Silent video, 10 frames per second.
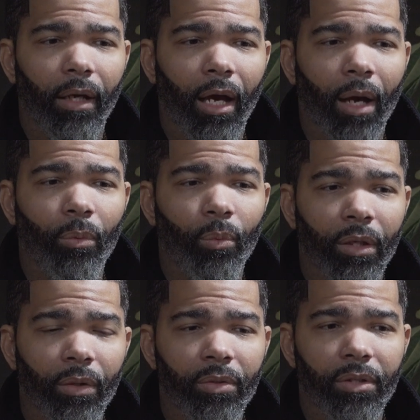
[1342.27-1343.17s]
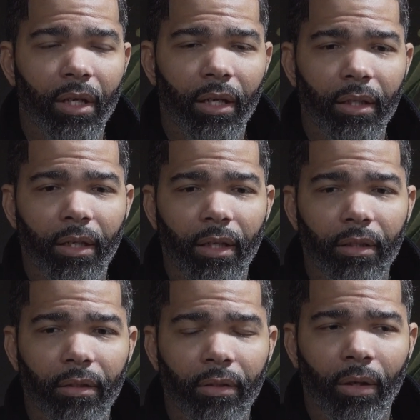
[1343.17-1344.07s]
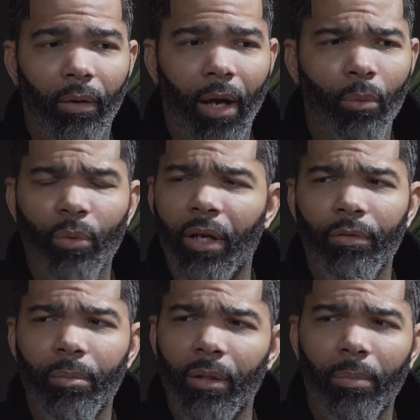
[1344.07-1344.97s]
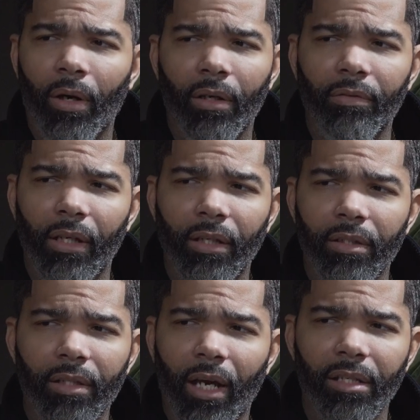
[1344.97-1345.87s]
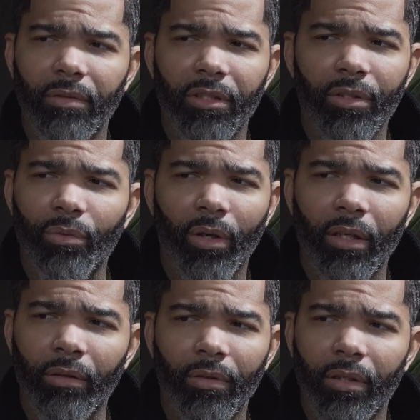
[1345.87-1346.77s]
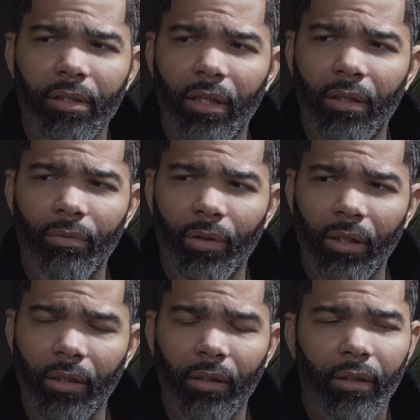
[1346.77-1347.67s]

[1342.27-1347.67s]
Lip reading: I will say that, you know, I will never be a part of an exercise of just running for the sake of running.